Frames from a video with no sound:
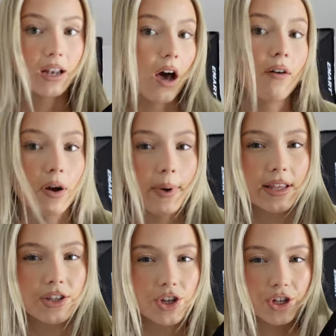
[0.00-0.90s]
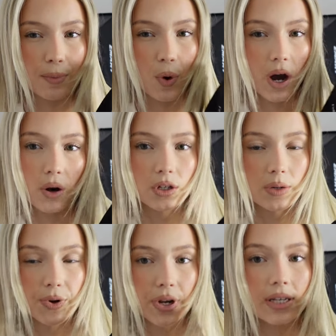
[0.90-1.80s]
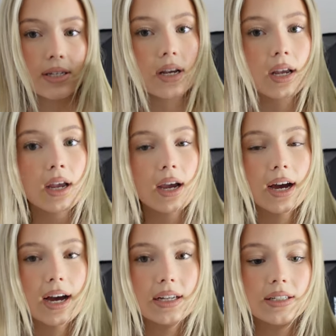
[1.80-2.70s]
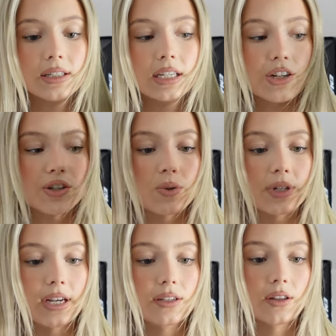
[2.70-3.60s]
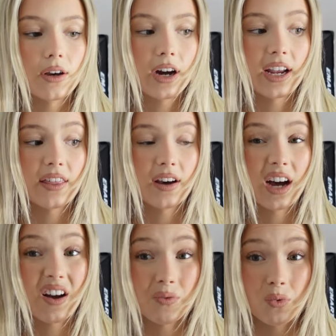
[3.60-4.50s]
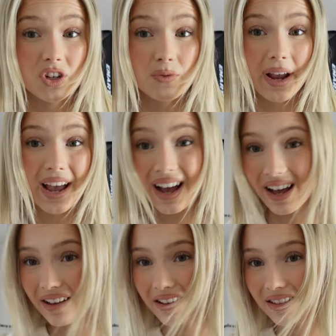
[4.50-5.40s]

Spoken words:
love. I wear this to the gym quite a lot, to be honest. And it's just on days that I either haven't washed my hair,